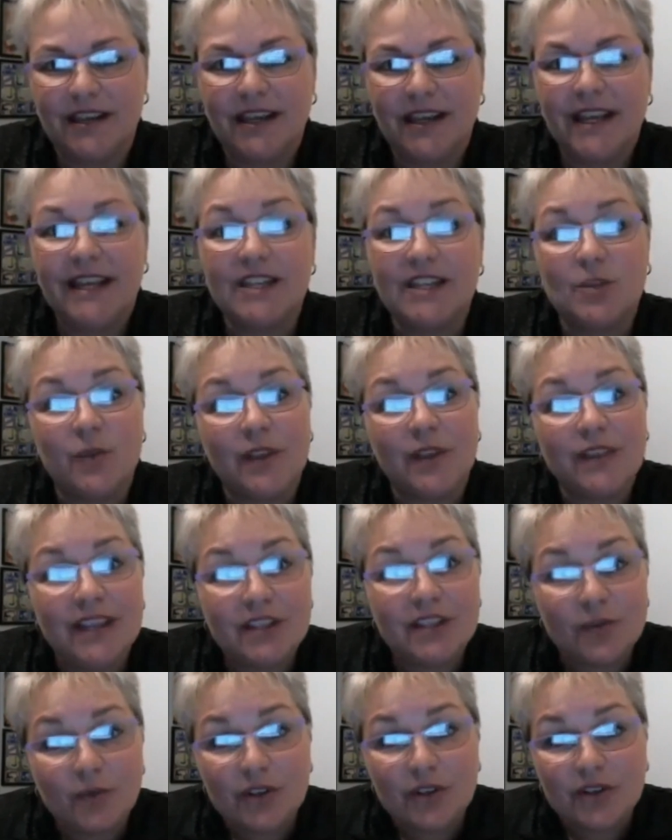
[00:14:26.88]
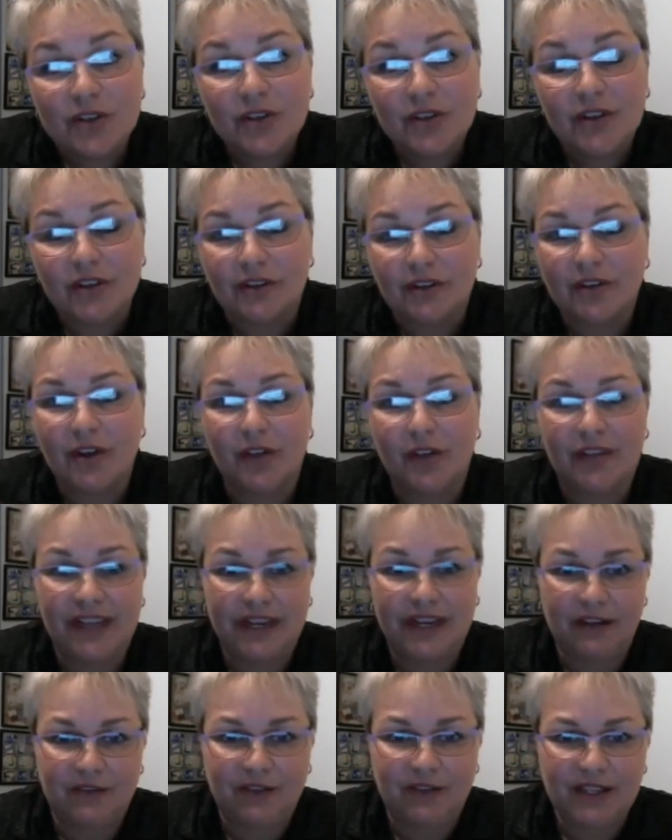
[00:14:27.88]
It's when there's a return on that
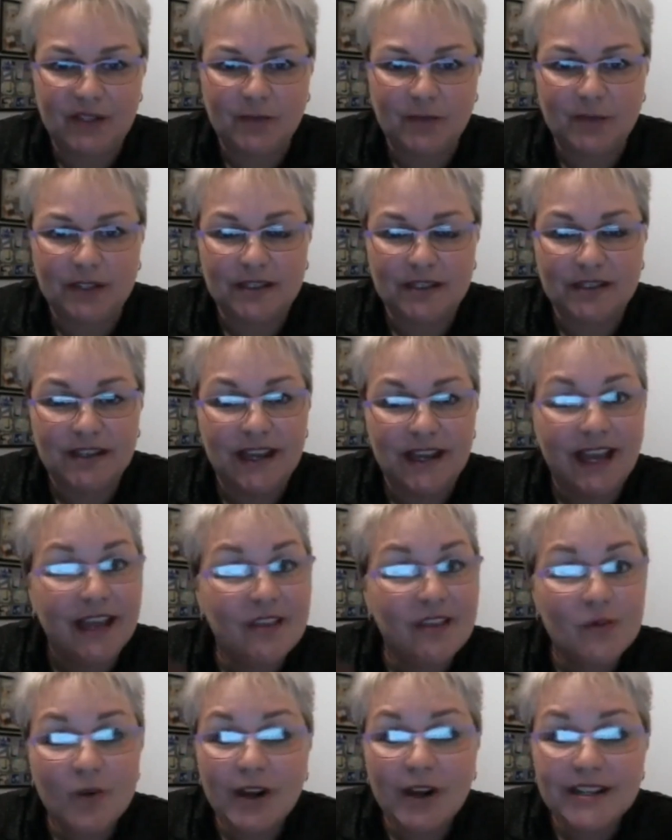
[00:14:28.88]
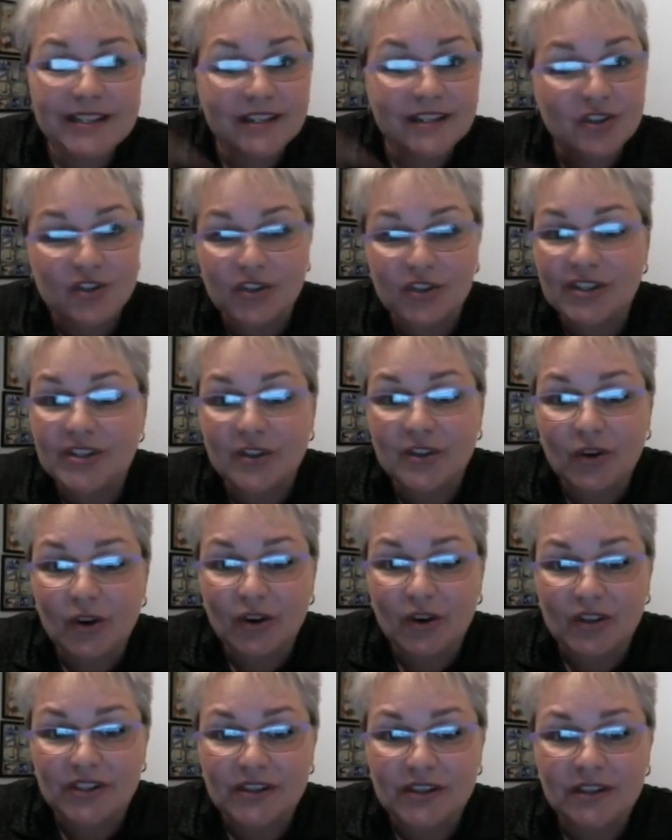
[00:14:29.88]
investment. Otherwise, it's just the
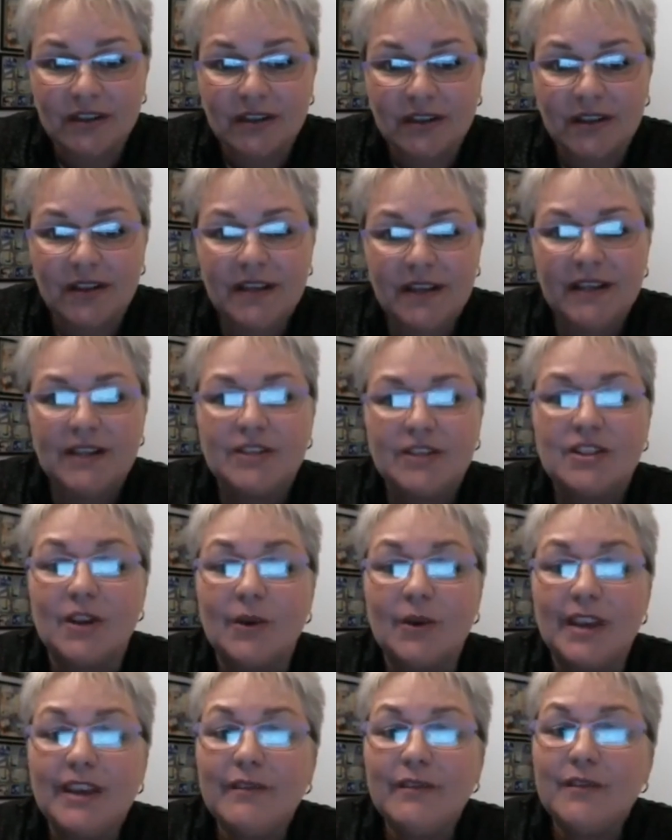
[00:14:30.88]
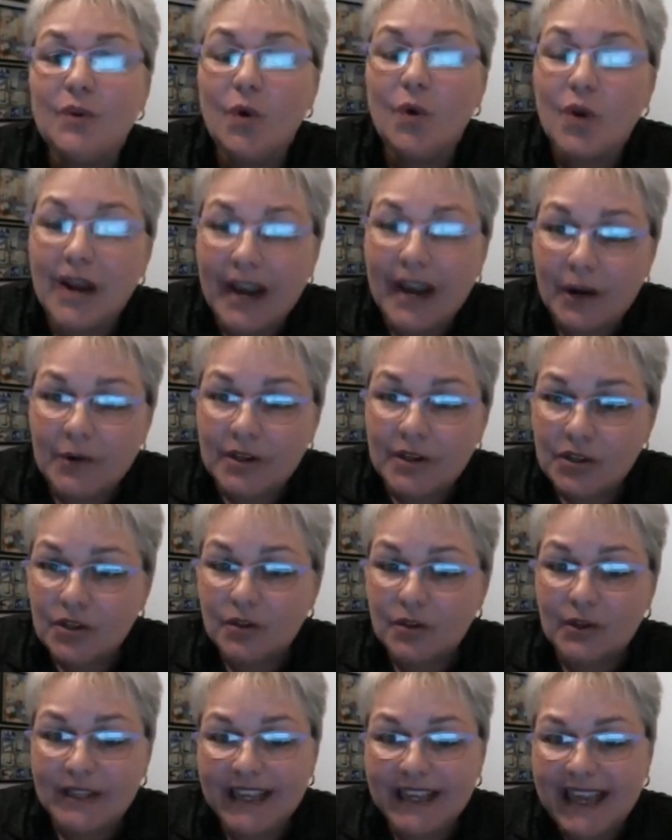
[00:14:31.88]
cost. So if your current
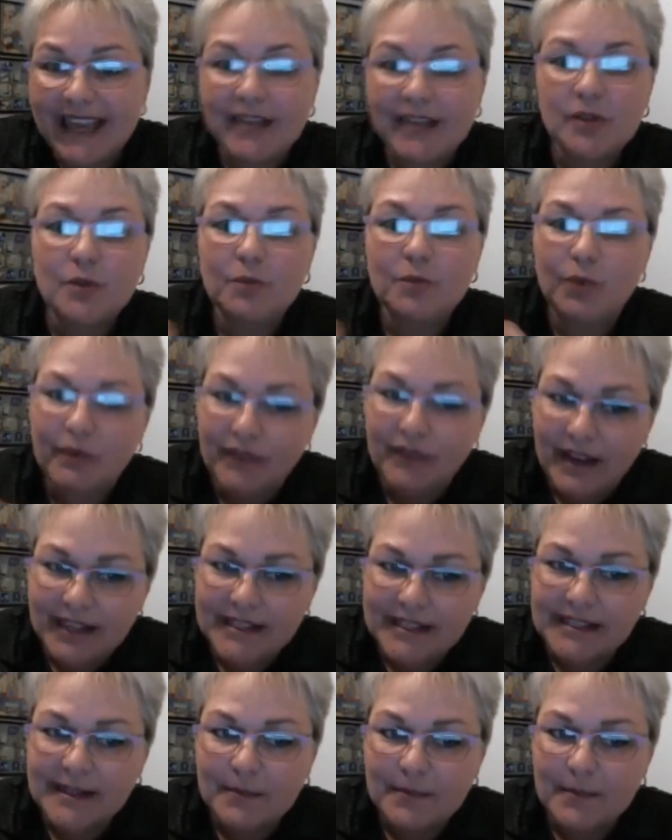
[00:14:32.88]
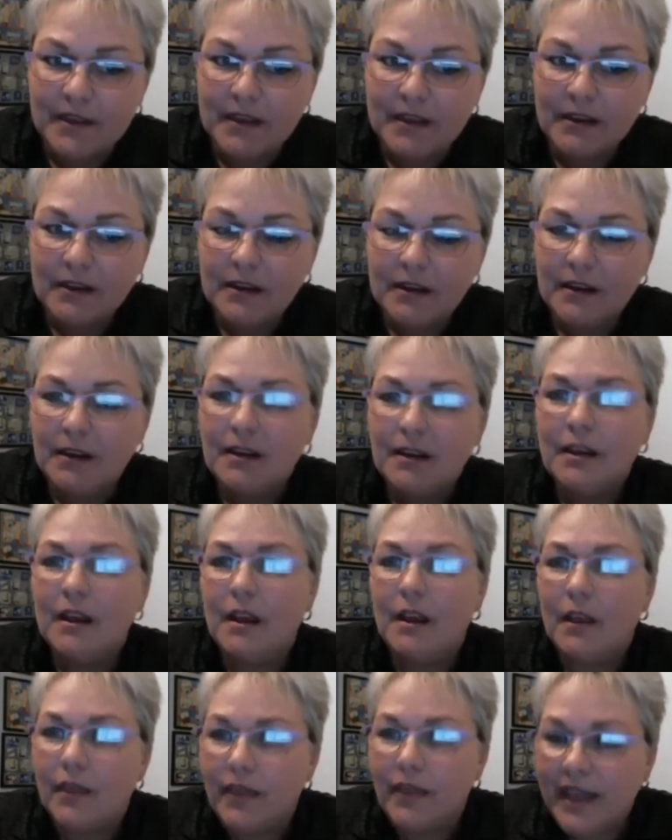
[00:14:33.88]
tool cannot provide something,
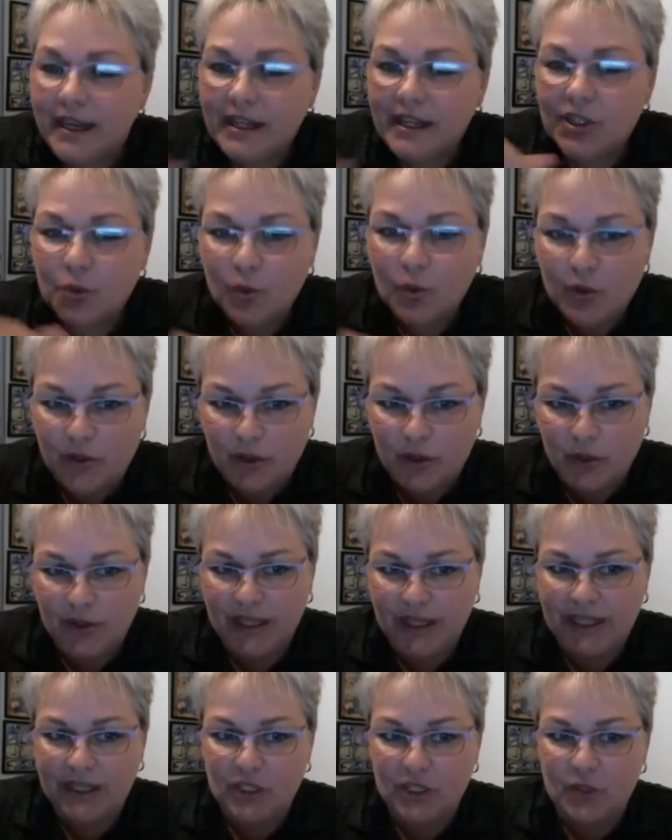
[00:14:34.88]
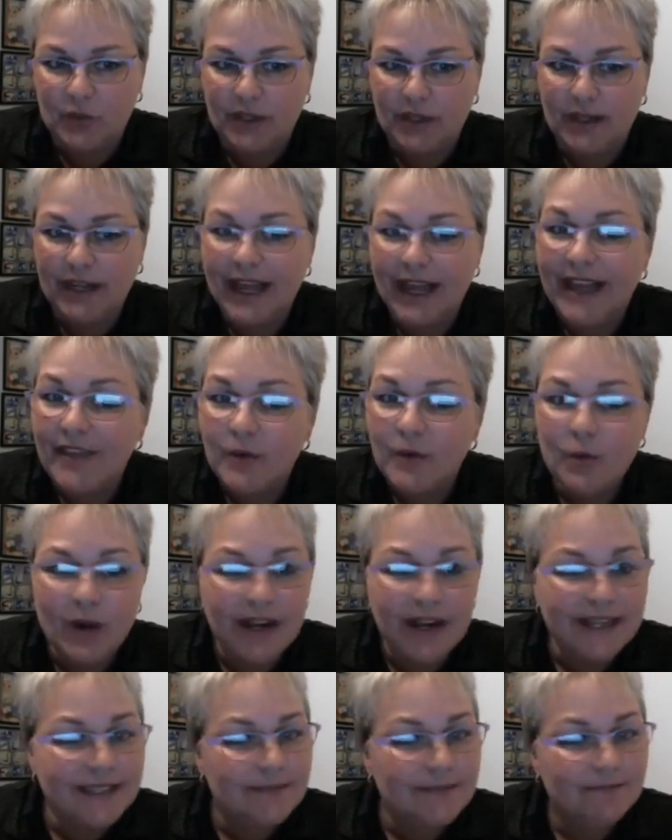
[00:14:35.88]
then it's worth looking into it.
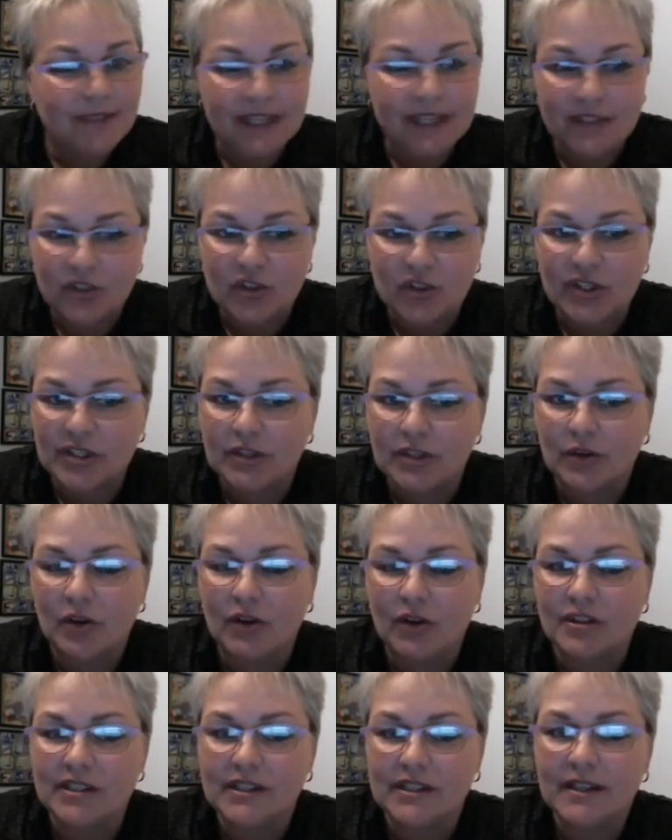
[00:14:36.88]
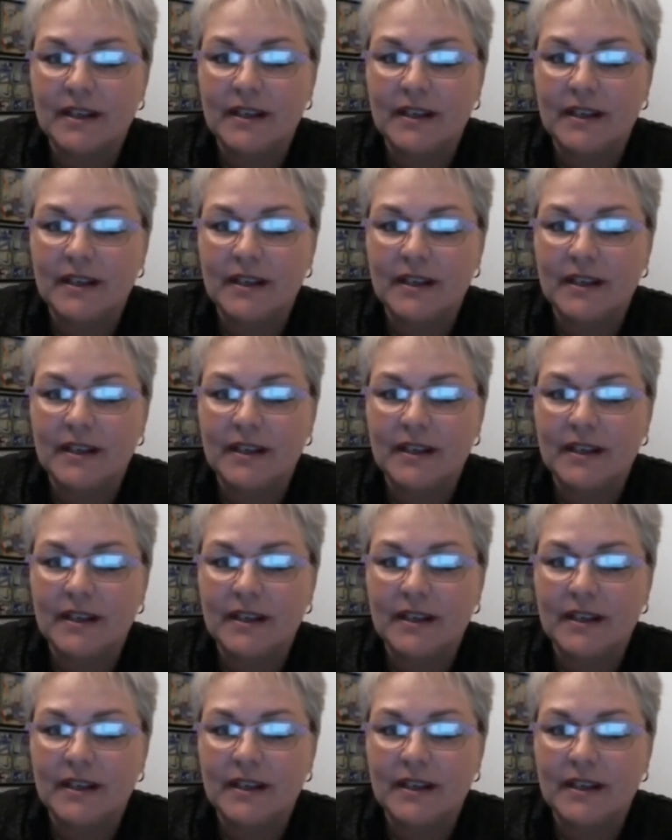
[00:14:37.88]
Otherwise, it's just the cost.